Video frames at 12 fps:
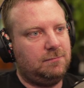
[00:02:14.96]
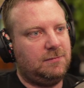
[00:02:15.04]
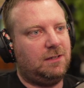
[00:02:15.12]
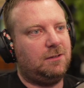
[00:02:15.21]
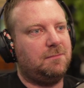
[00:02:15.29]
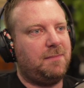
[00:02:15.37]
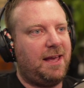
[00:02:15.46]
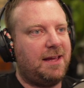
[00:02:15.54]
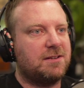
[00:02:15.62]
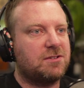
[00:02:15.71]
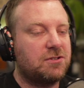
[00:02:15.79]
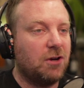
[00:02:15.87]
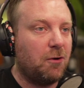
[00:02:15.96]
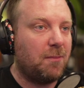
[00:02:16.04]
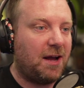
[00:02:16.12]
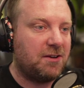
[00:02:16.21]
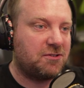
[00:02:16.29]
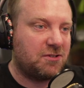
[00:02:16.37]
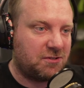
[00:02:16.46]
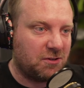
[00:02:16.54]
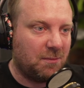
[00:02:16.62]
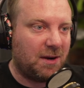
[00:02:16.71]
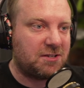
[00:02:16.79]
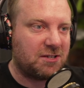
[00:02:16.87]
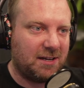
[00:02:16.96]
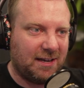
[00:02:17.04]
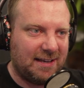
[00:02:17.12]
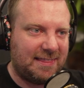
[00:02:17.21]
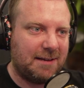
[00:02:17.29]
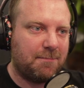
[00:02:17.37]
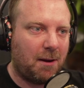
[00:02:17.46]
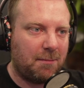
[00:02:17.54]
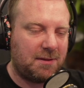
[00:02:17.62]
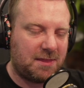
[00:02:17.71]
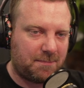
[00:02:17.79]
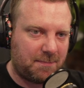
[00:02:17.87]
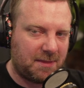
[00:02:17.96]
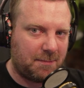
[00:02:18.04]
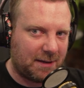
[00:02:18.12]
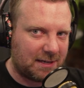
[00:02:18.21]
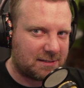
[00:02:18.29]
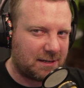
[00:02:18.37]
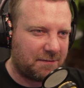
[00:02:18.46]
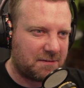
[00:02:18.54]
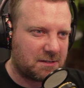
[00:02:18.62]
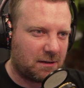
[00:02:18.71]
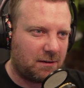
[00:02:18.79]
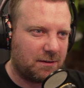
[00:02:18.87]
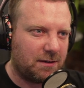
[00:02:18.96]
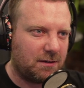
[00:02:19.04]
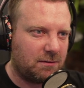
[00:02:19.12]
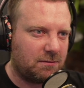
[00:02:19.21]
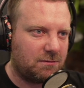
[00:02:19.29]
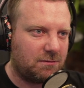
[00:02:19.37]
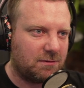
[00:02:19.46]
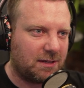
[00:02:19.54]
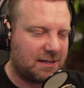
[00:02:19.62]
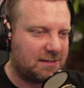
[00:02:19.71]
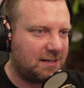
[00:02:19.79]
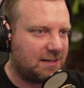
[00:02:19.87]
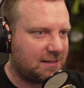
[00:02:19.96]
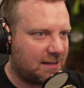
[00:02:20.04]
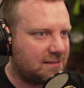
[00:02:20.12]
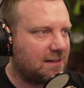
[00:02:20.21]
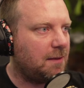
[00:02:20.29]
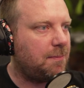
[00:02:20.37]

Oh man, so much, so much. I, I think probably the, the biggest stuff is all the new like C S S A